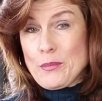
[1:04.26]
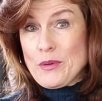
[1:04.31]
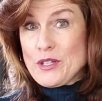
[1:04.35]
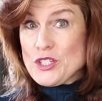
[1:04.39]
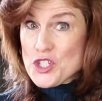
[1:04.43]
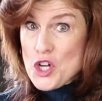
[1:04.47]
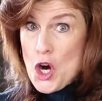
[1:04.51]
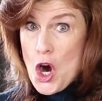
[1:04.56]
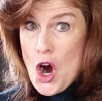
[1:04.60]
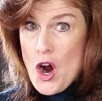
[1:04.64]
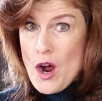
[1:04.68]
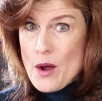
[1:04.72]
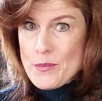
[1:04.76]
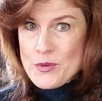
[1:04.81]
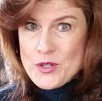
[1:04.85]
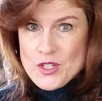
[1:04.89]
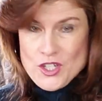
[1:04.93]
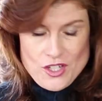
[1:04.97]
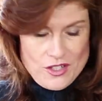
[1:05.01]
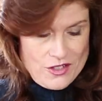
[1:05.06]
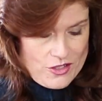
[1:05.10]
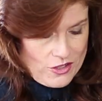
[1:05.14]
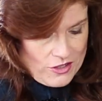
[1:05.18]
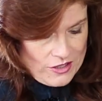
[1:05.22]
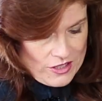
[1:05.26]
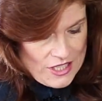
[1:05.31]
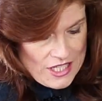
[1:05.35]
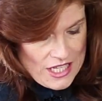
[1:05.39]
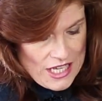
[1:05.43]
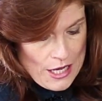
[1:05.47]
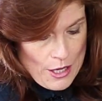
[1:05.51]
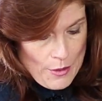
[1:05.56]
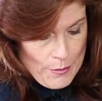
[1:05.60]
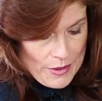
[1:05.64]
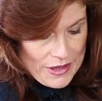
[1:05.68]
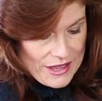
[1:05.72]
much optional.
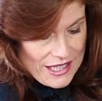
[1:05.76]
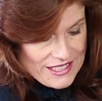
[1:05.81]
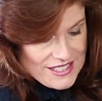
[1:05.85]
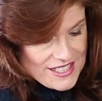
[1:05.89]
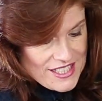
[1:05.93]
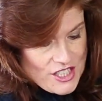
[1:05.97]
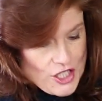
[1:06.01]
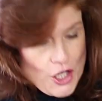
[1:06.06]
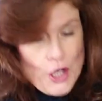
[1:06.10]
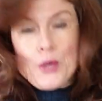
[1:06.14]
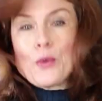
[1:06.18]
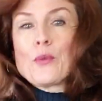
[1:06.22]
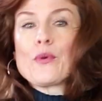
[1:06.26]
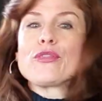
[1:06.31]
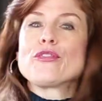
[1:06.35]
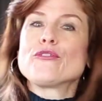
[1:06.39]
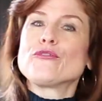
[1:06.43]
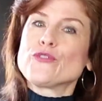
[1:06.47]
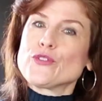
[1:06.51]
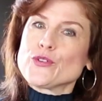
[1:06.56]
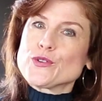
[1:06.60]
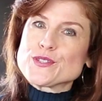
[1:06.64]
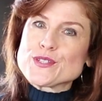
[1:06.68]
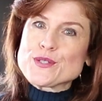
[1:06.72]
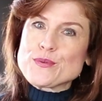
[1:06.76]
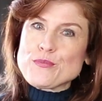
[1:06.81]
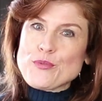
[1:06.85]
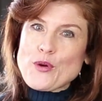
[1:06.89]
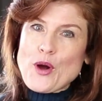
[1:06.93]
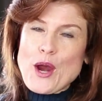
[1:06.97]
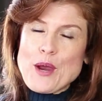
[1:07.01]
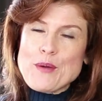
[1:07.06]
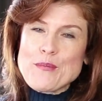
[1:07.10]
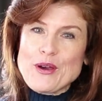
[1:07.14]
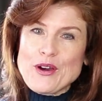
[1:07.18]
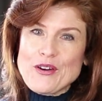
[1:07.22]
But let's start with the first and
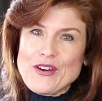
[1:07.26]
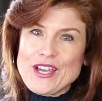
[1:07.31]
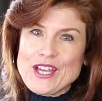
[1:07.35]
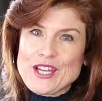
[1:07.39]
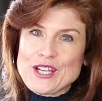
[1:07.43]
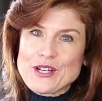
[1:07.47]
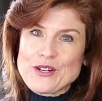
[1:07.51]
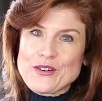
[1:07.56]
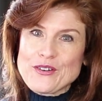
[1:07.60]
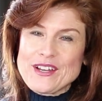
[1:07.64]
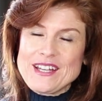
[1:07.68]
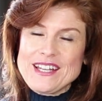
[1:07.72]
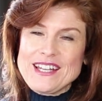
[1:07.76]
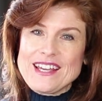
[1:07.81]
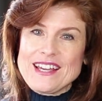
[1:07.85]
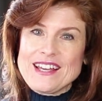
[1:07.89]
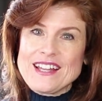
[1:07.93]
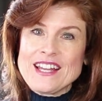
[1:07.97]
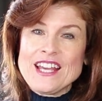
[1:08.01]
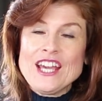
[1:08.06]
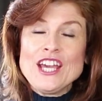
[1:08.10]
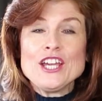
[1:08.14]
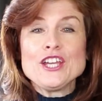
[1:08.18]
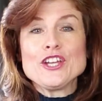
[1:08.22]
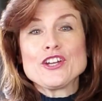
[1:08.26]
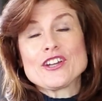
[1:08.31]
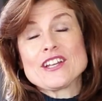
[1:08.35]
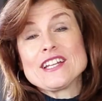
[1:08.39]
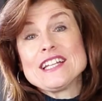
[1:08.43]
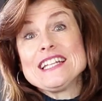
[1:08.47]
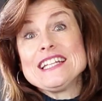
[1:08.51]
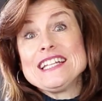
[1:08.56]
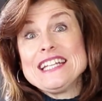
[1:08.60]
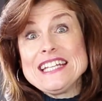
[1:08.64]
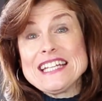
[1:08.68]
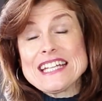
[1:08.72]
primary ingredient. You're
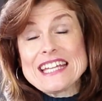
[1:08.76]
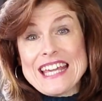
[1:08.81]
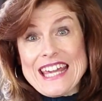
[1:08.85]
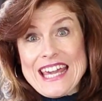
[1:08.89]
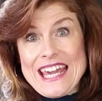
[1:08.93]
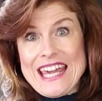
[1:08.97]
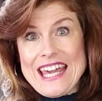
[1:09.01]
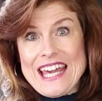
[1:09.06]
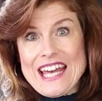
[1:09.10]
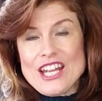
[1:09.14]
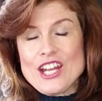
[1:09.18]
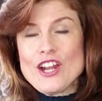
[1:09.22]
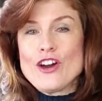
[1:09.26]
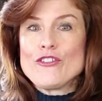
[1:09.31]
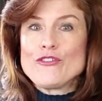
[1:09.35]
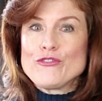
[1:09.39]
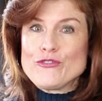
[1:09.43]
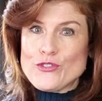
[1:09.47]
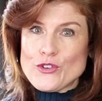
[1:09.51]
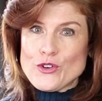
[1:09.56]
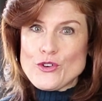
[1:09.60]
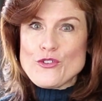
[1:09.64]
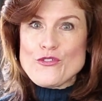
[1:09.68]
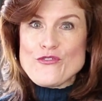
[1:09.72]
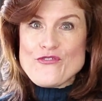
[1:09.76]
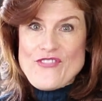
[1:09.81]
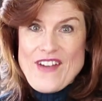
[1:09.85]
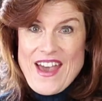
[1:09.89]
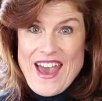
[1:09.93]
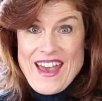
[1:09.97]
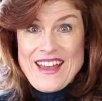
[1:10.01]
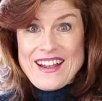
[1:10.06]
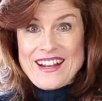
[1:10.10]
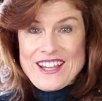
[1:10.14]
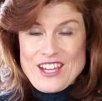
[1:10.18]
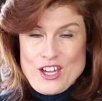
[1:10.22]
going to need a can of
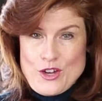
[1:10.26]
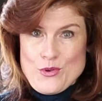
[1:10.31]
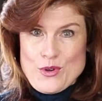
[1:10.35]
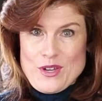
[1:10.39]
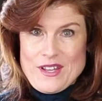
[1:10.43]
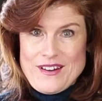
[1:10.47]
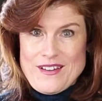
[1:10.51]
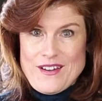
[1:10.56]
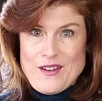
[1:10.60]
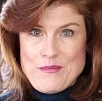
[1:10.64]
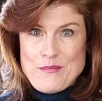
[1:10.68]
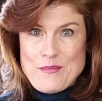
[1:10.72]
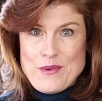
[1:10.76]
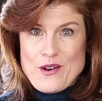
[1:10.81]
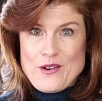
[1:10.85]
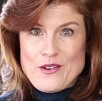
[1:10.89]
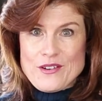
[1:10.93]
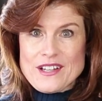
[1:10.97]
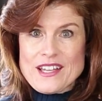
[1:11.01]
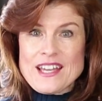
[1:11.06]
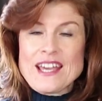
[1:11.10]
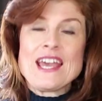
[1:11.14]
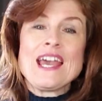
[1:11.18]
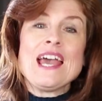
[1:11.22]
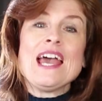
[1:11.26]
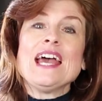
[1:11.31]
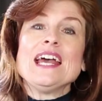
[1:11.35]
full-fat coconut milk.